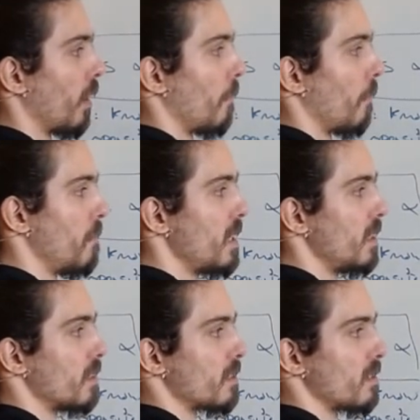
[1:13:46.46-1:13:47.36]

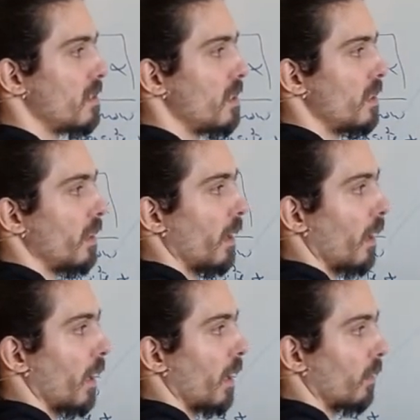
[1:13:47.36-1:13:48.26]
b, c,
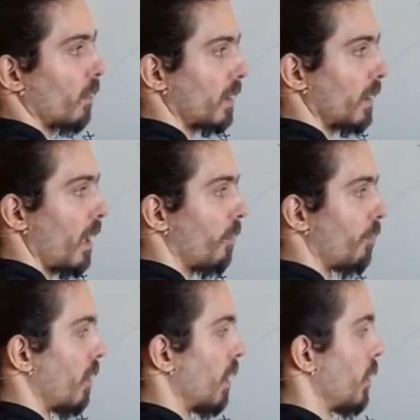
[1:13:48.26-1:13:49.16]
and cos
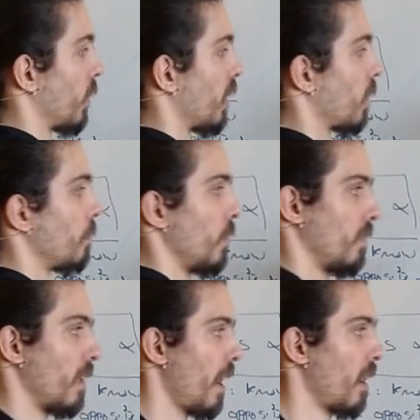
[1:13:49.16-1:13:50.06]
alpha, you can compute
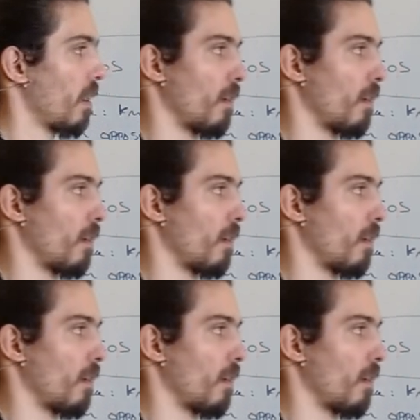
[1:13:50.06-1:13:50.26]
a.